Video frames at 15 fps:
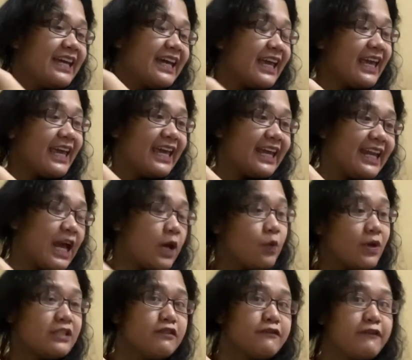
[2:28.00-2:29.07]
and I
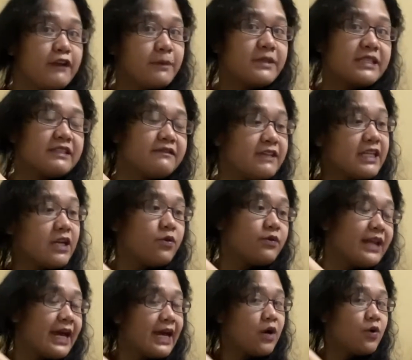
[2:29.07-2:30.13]
want to film this video
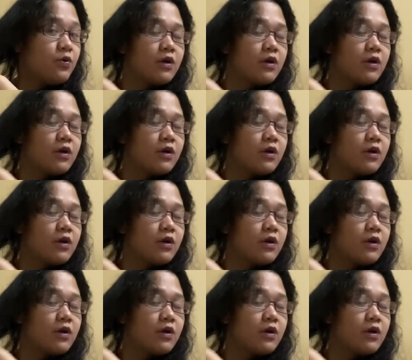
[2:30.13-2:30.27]
now.